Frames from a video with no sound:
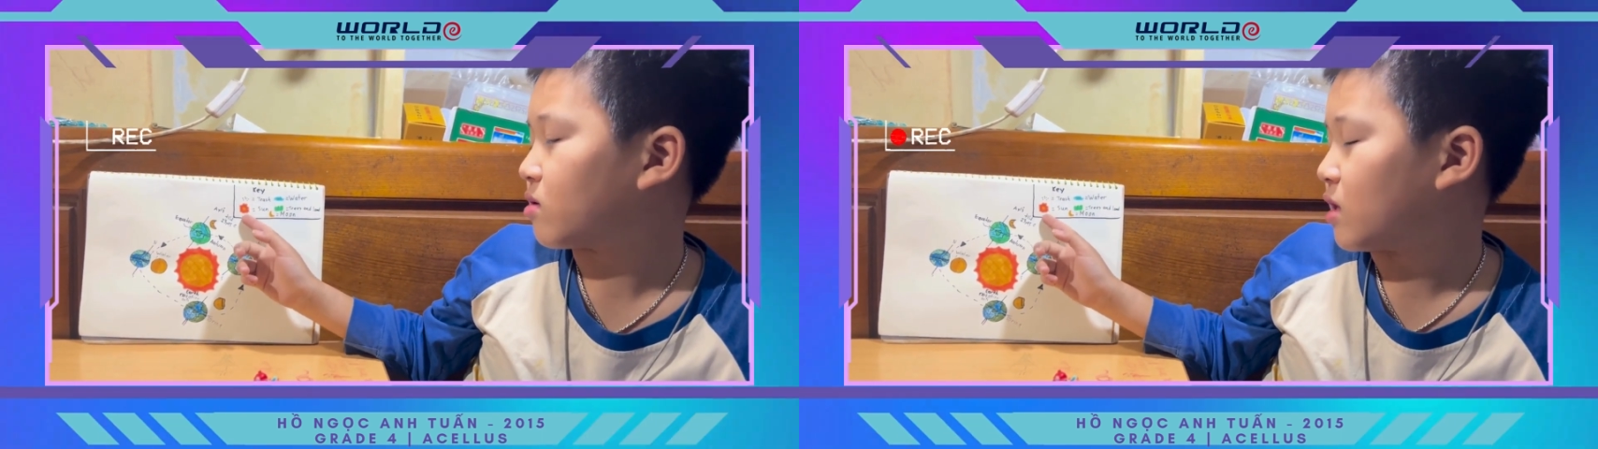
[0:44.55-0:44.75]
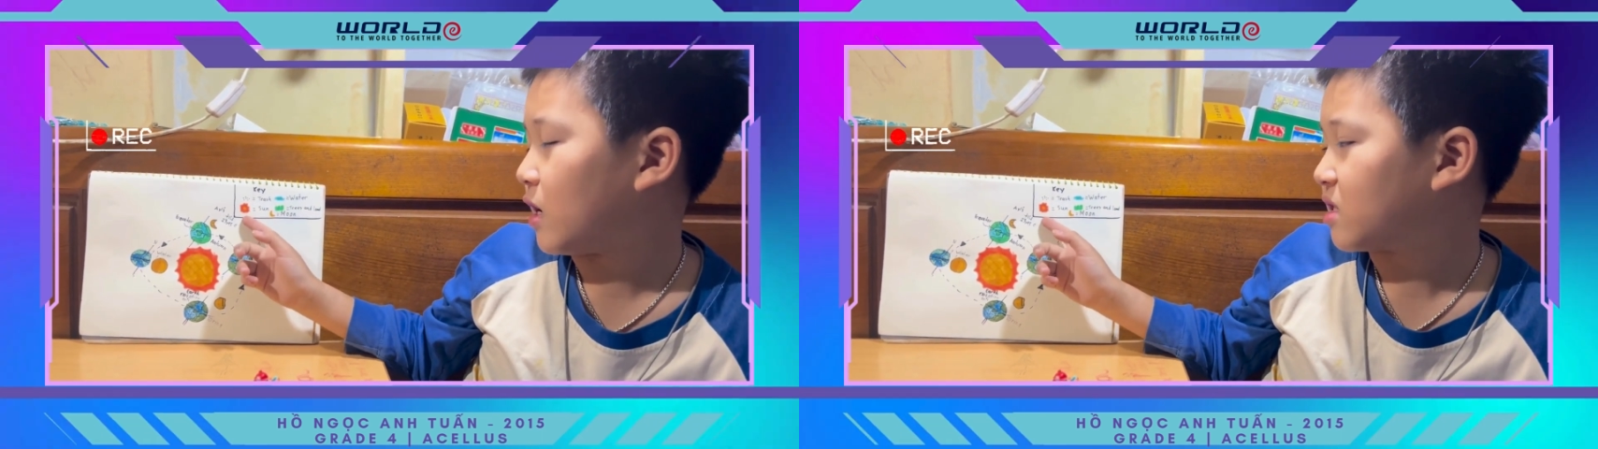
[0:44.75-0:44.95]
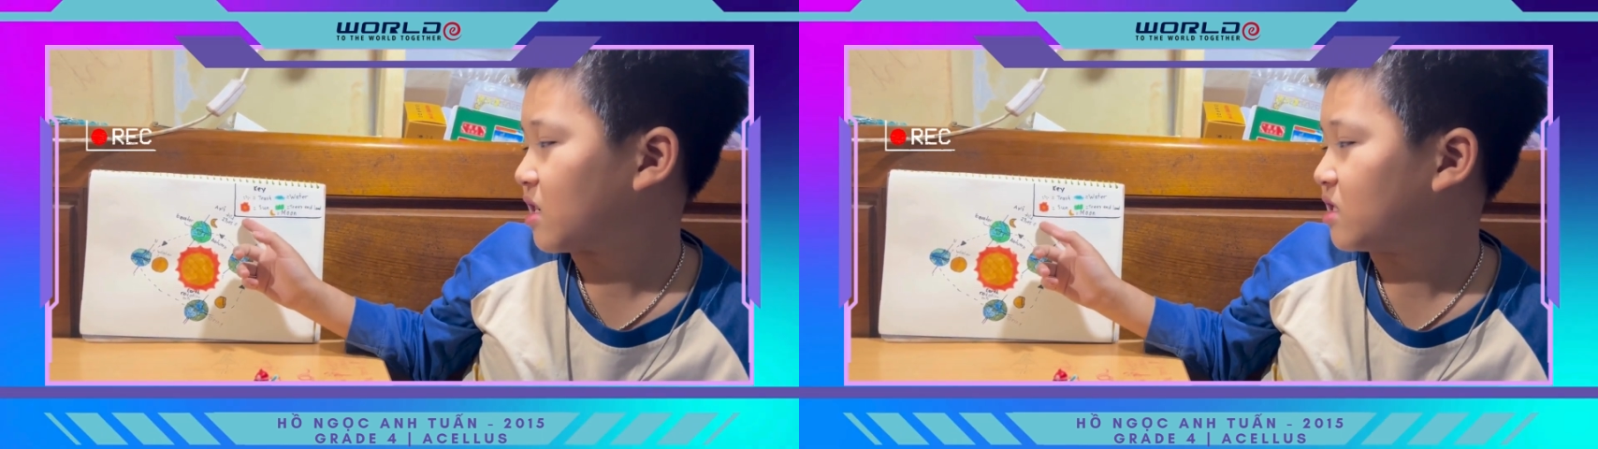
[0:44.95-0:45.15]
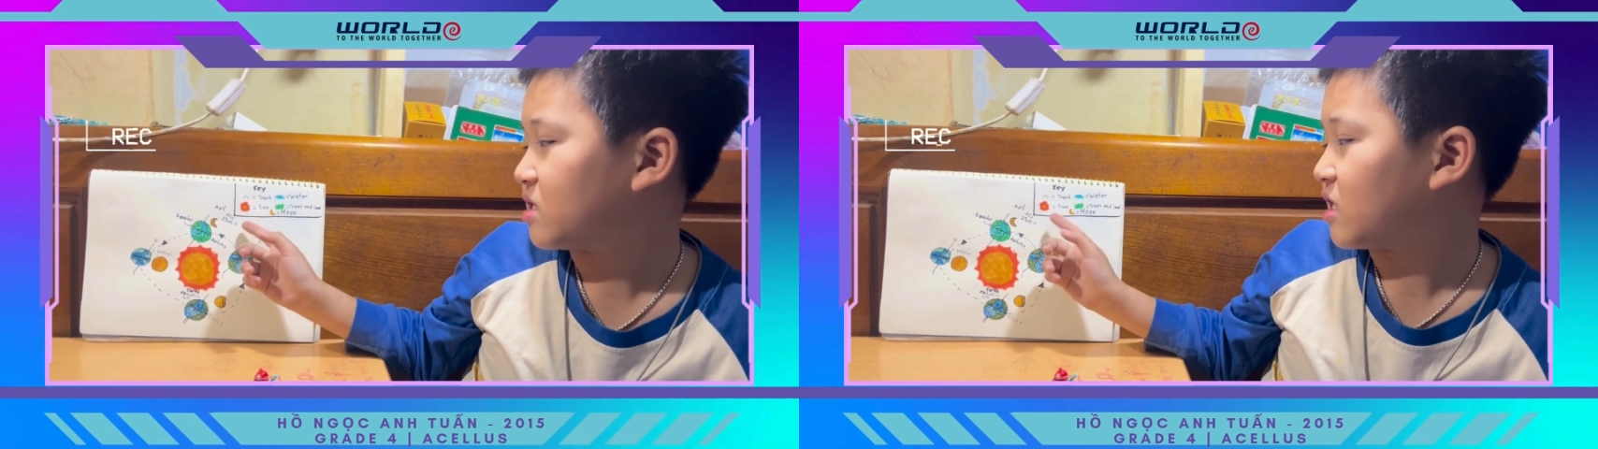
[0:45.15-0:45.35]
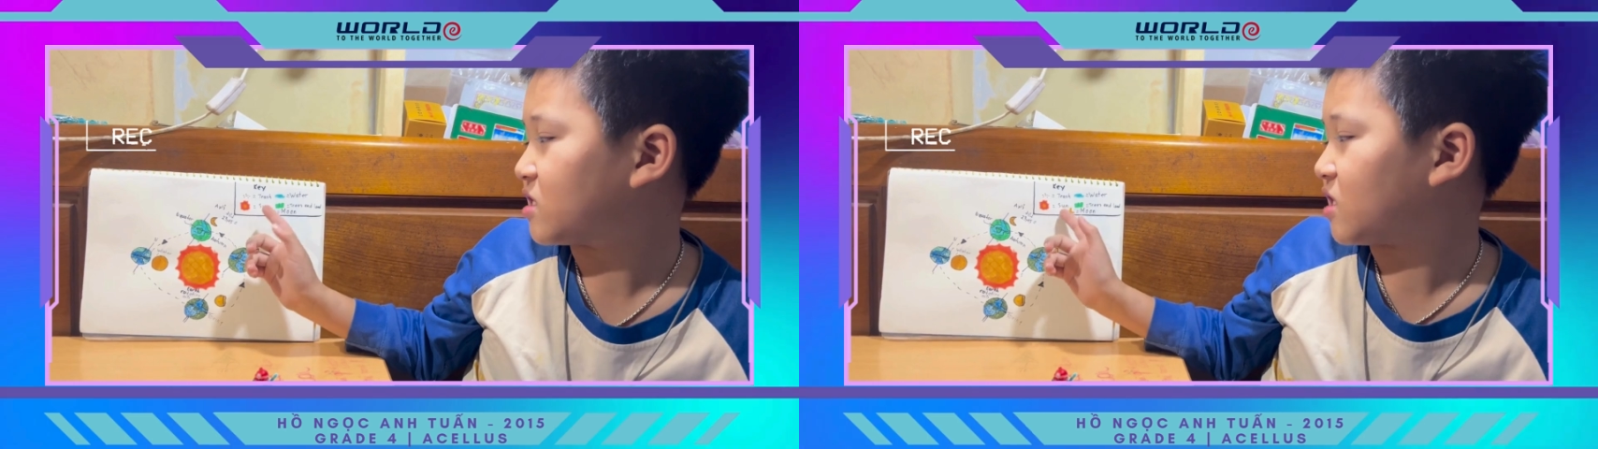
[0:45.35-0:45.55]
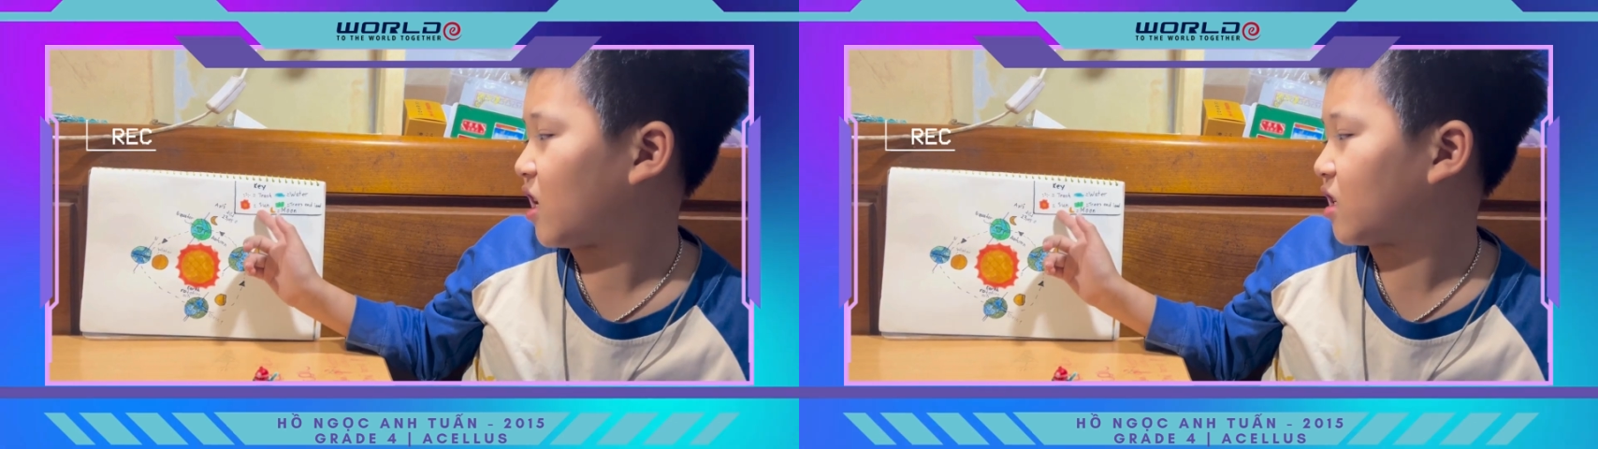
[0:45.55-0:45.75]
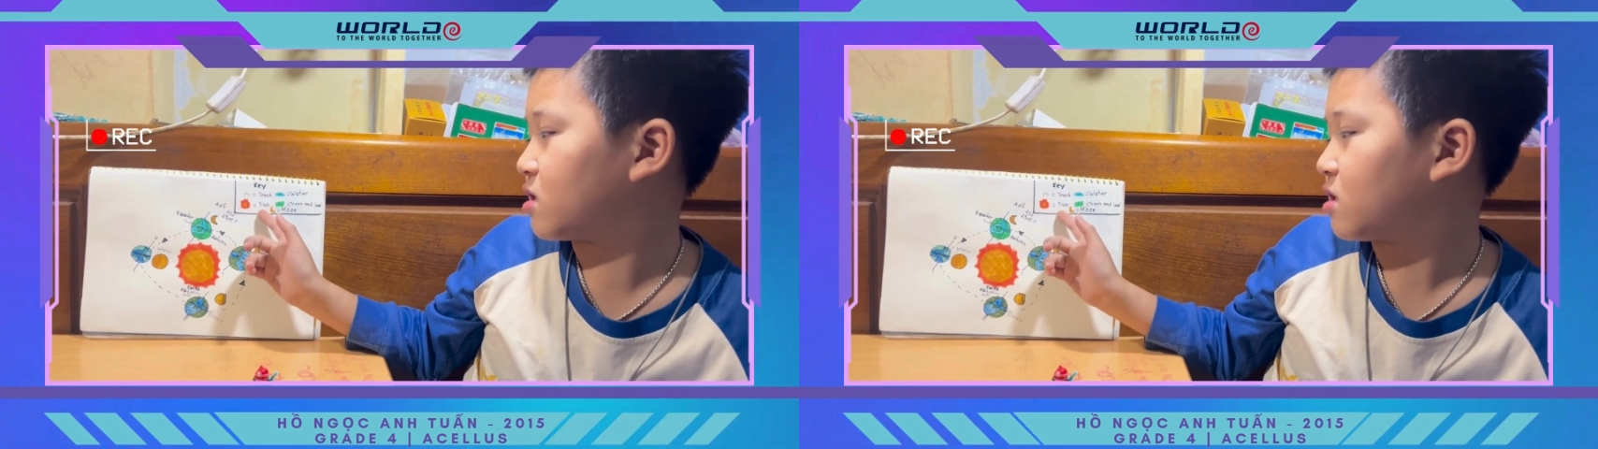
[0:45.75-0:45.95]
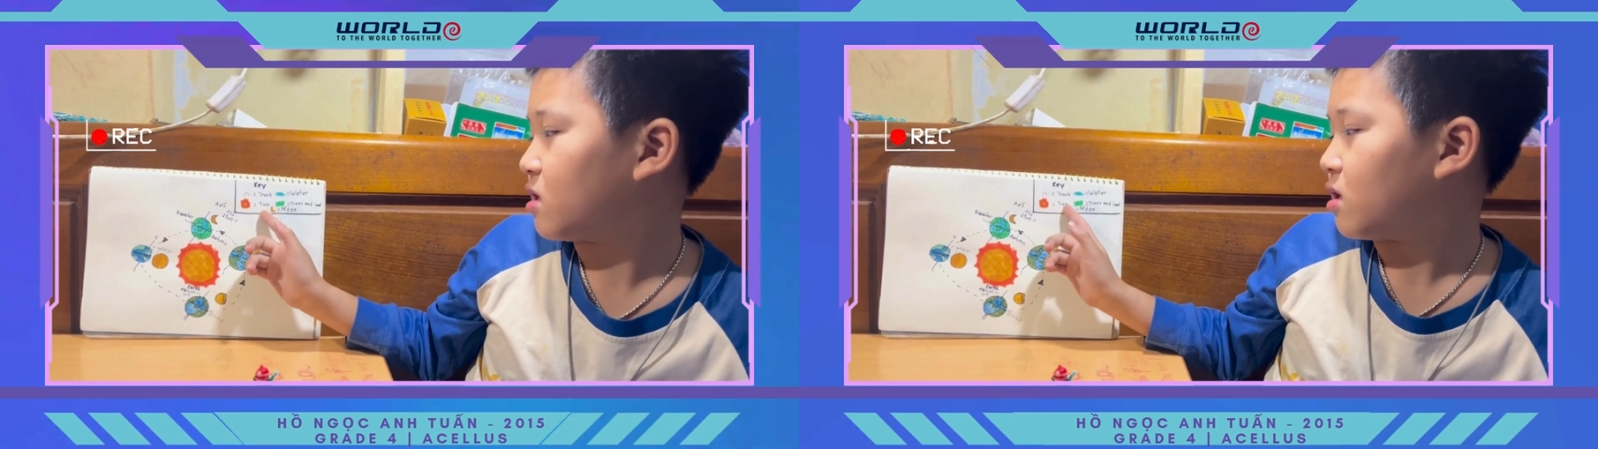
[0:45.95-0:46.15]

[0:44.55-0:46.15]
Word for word: thing is the sun.